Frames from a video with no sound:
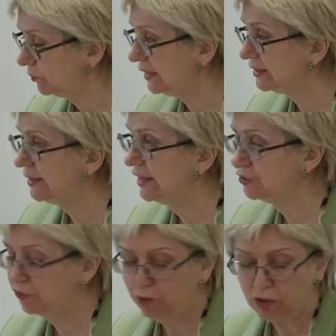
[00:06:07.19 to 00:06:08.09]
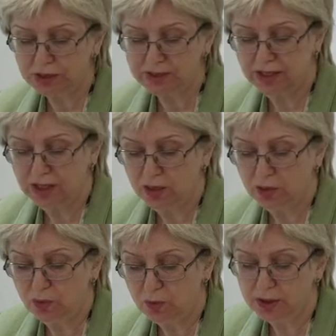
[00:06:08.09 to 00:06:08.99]
And Kate Fox's
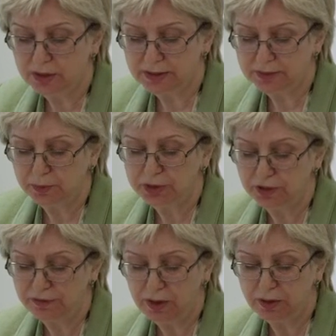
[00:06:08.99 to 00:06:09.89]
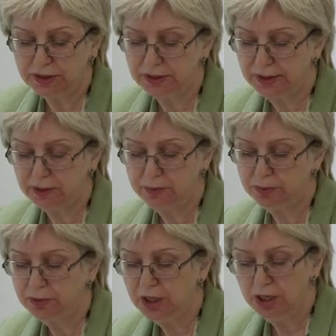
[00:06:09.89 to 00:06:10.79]
words, which are found in her
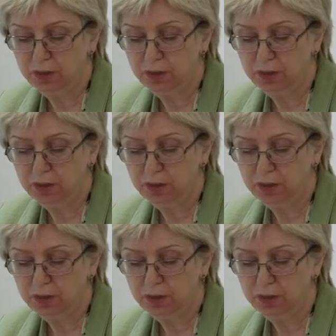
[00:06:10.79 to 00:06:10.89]
book,